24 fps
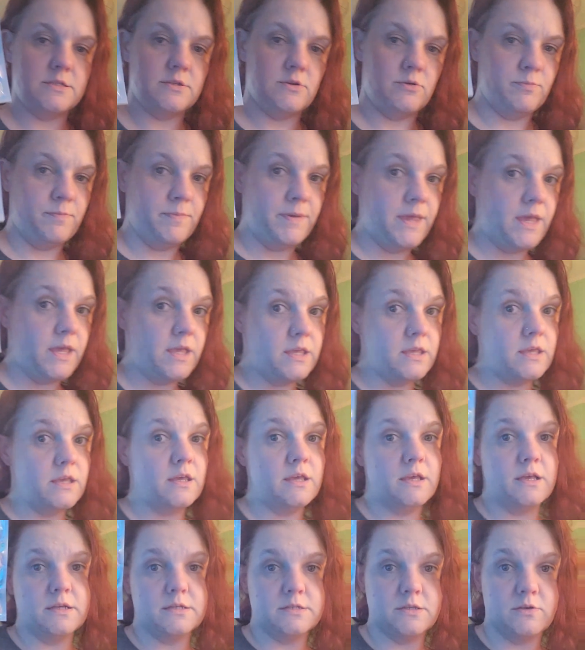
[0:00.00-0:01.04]
so
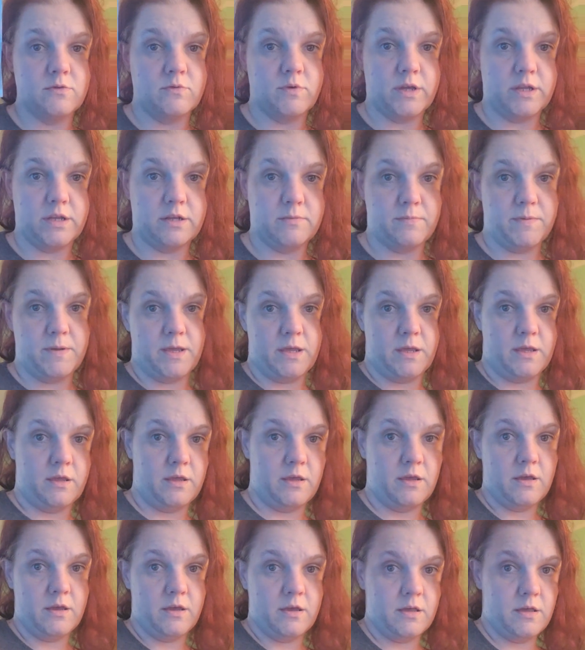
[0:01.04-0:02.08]
Piggy is going to
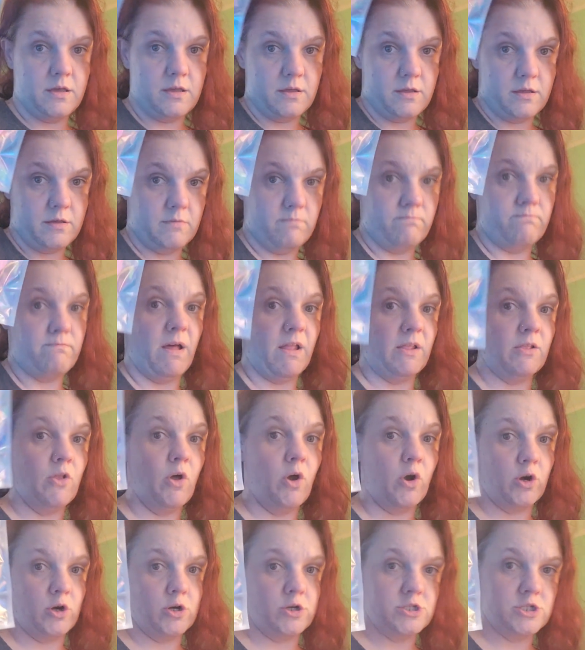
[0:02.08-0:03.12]
be my
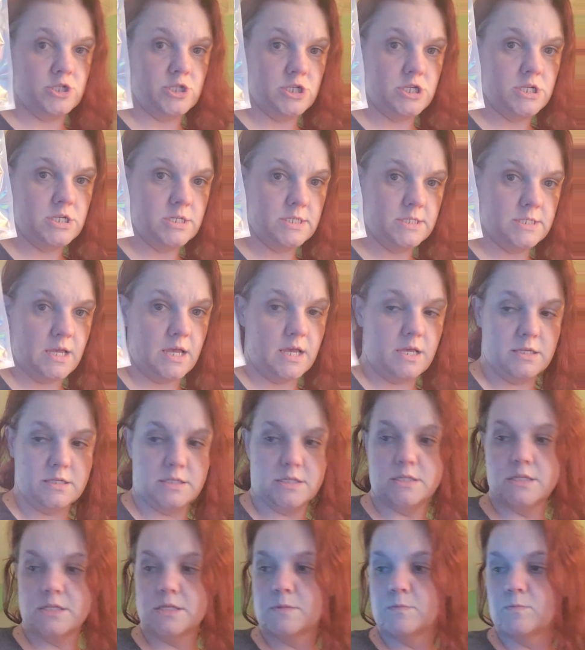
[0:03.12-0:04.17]
large
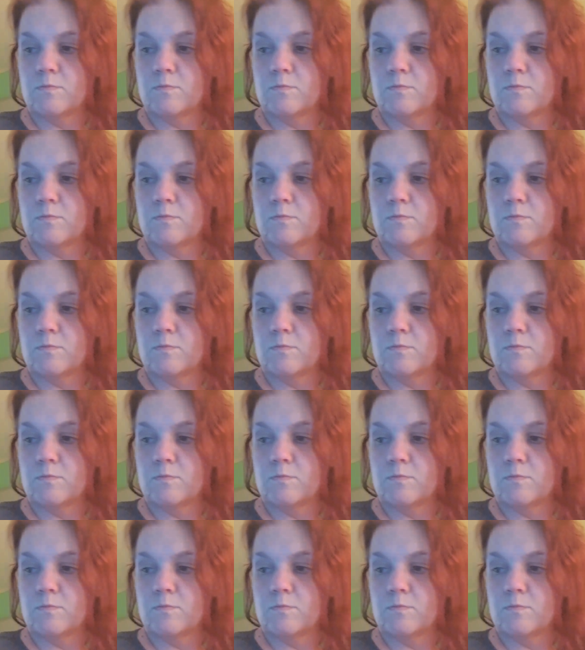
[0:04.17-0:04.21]
size.